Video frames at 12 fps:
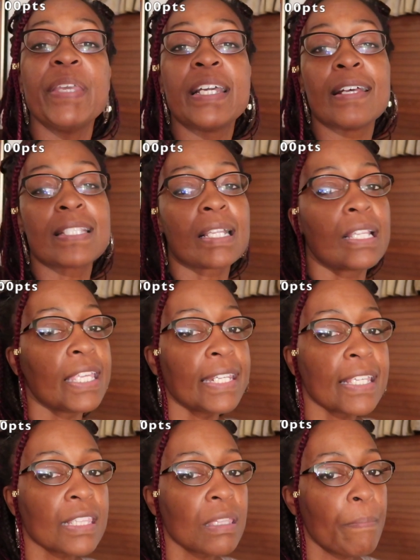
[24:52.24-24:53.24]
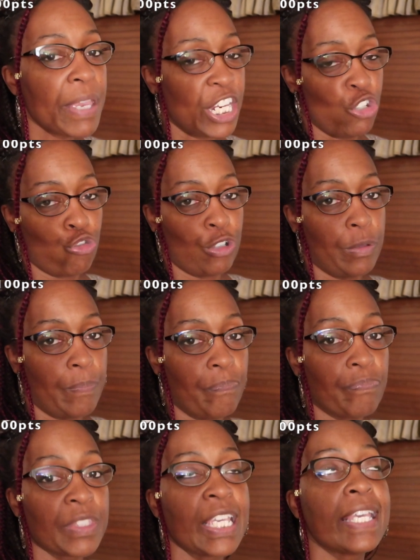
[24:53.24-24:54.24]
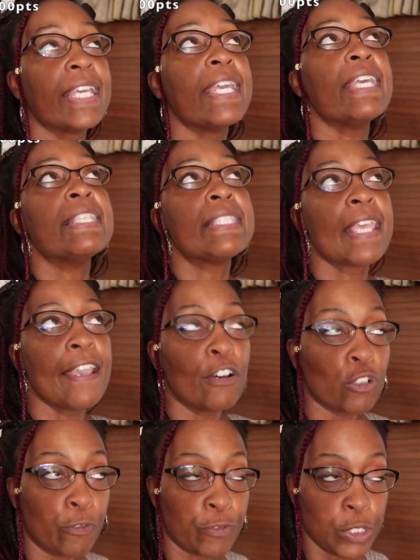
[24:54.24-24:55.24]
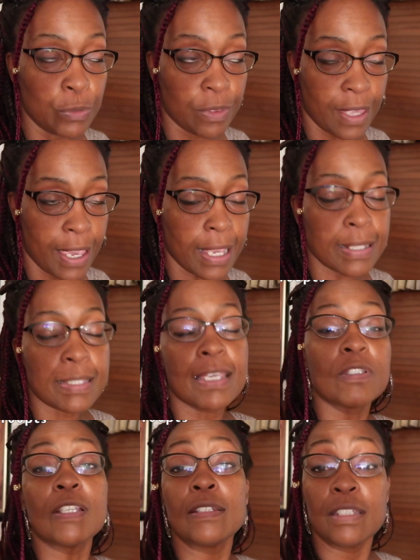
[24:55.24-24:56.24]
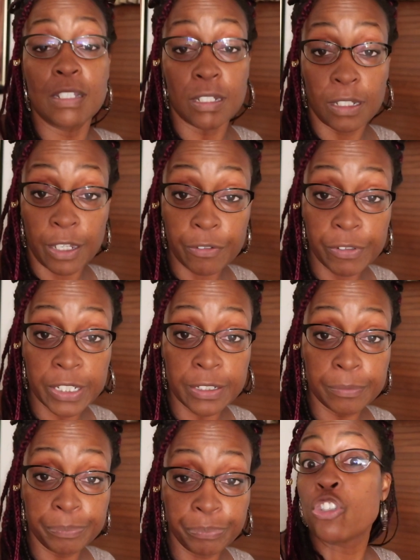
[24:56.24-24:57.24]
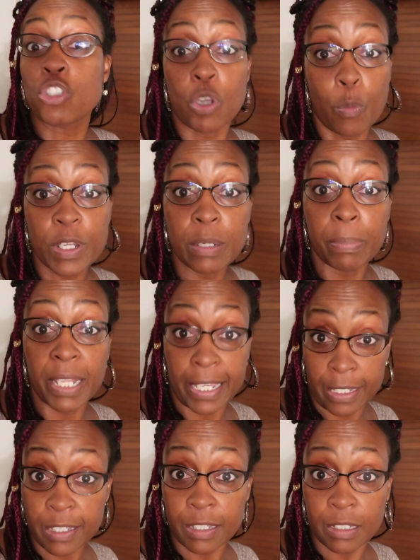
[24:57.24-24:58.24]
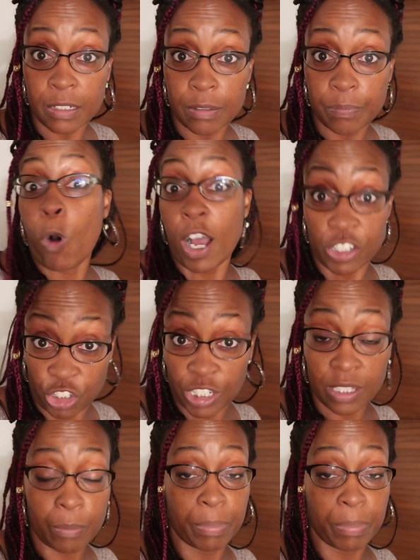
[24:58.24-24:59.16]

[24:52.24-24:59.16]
because cleaning the bedroom entailed a few things: decluttering, sewing a blanket, washing the